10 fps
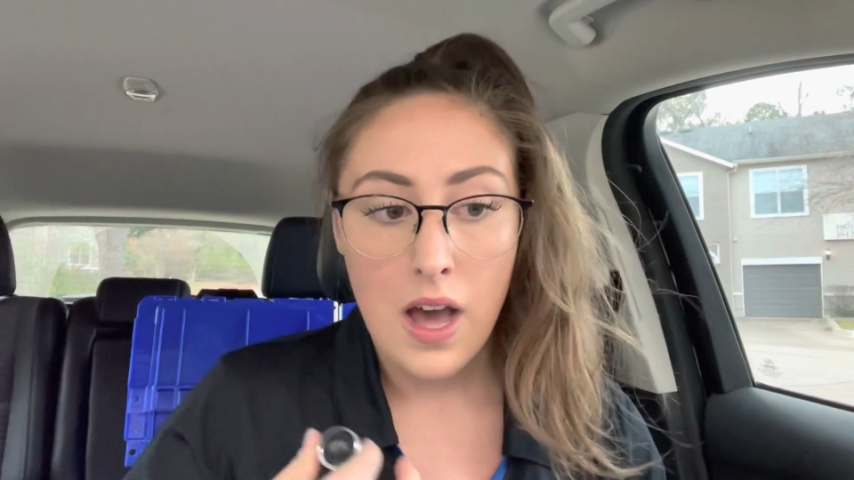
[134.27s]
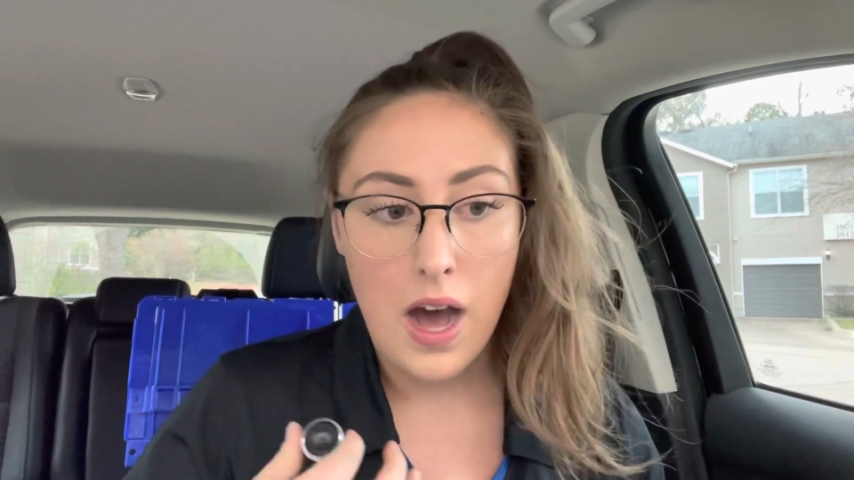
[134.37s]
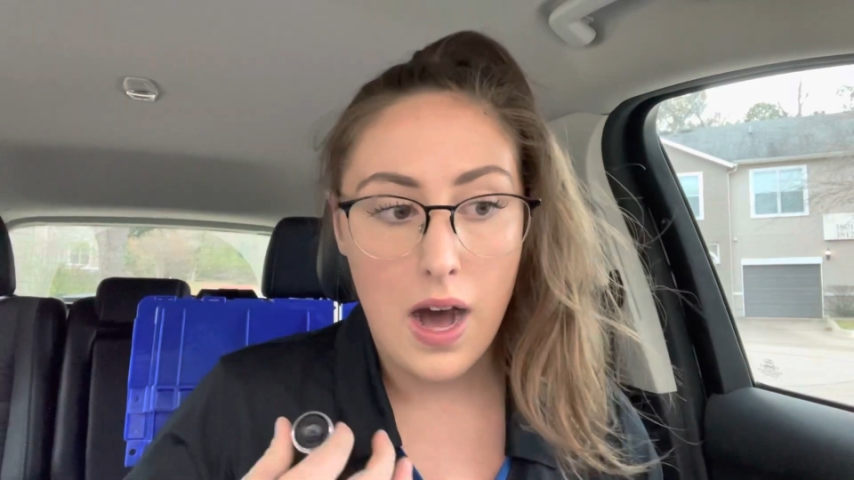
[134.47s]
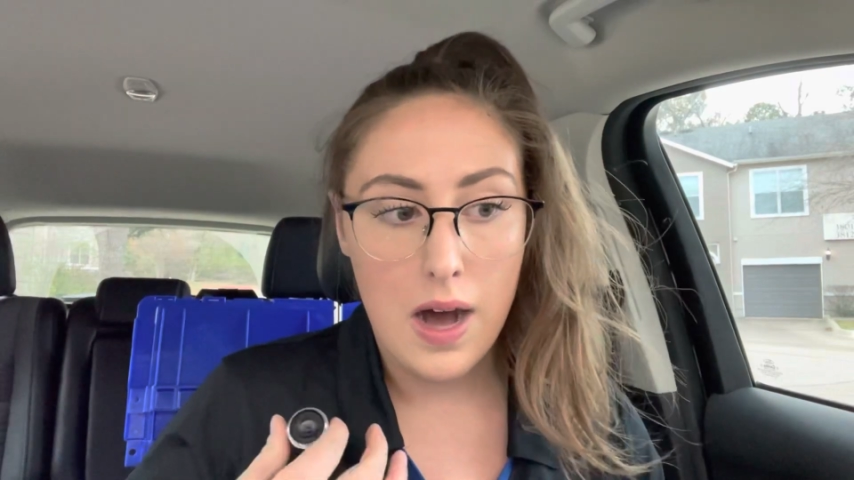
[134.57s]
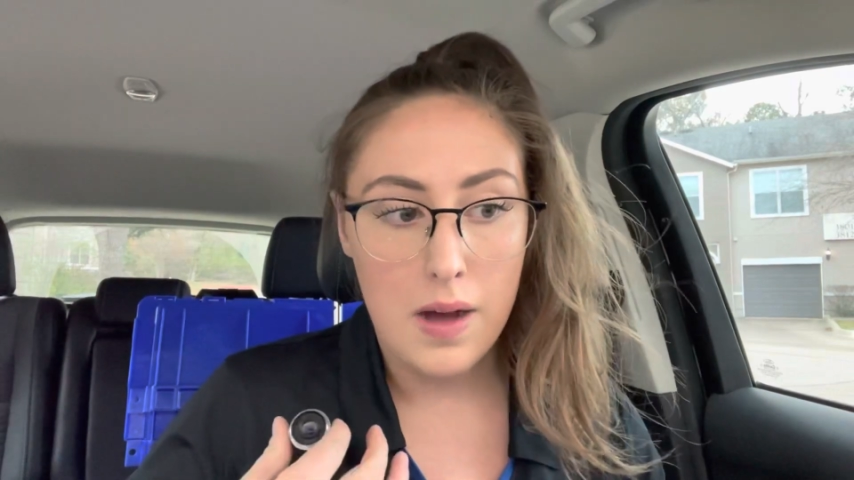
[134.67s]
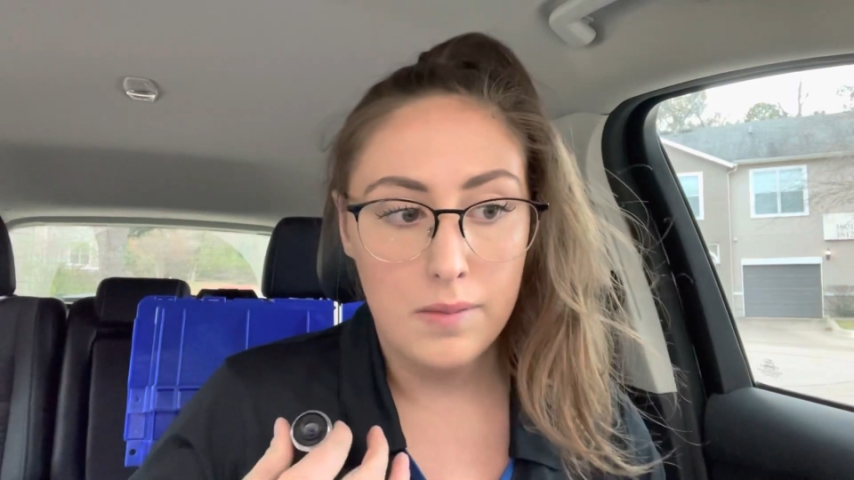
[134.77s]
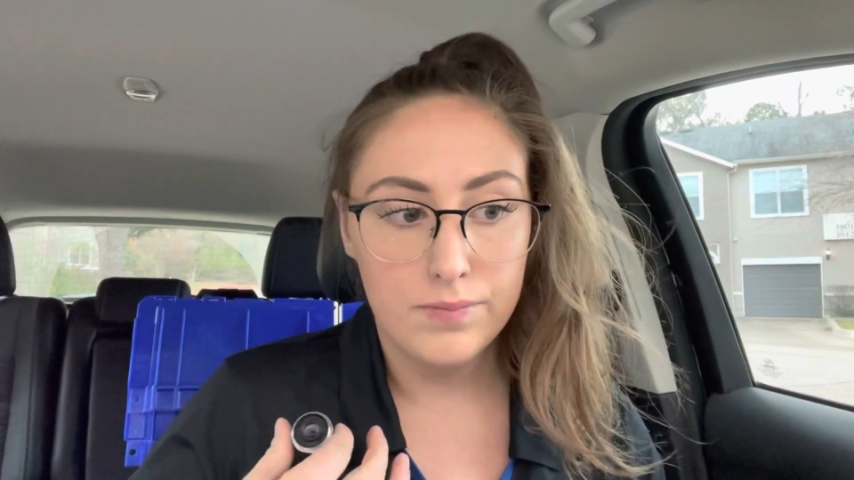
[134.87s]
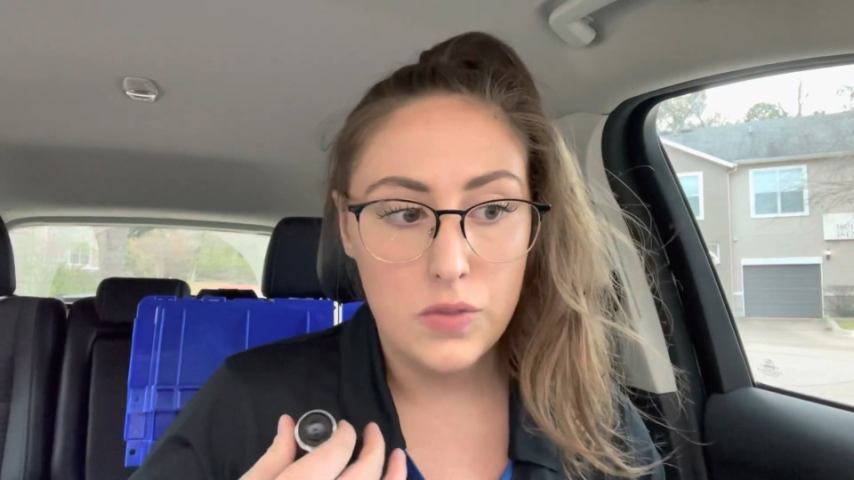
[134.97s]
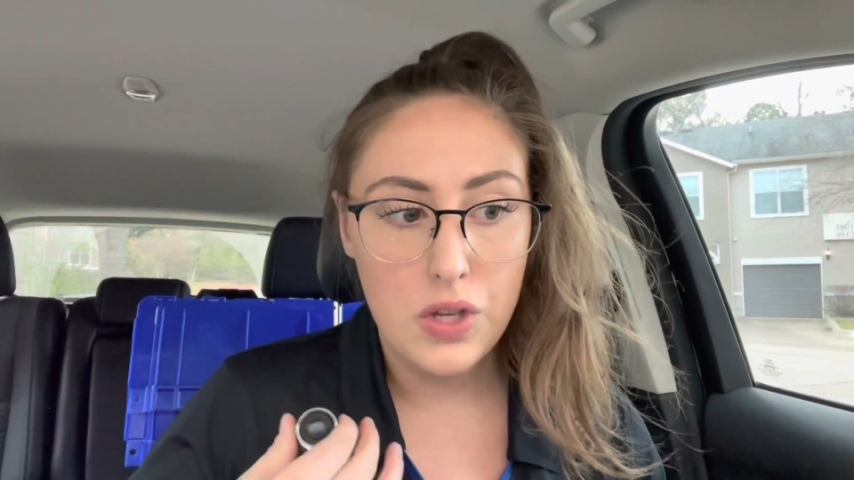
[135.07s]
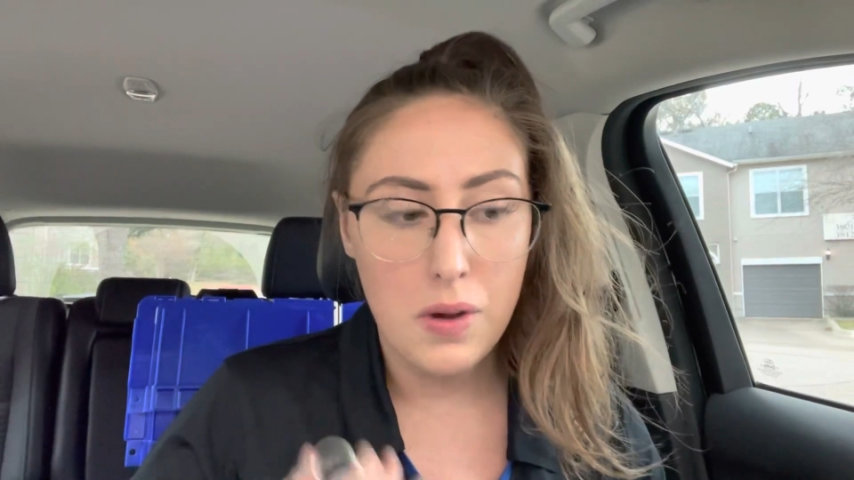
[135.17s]
um,
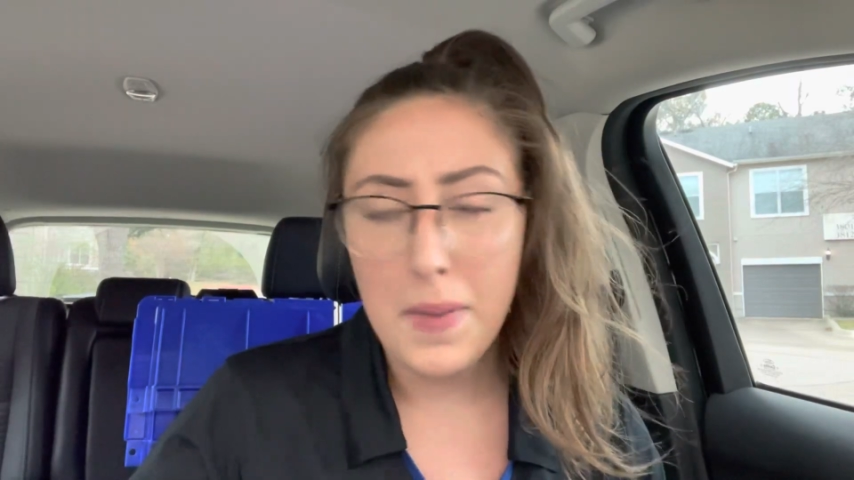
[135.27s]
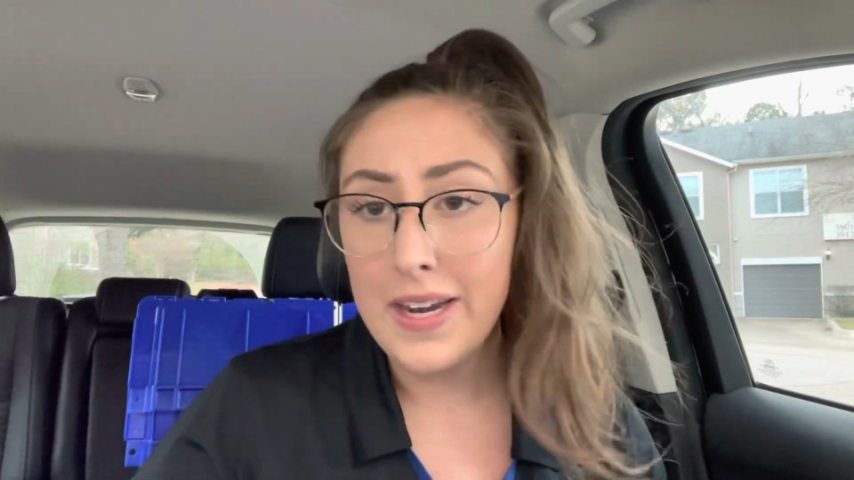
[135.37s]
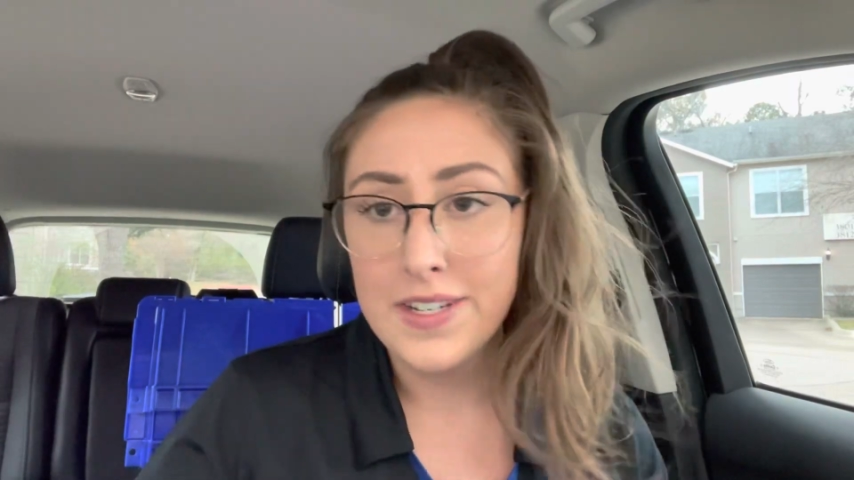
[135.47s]
do a beta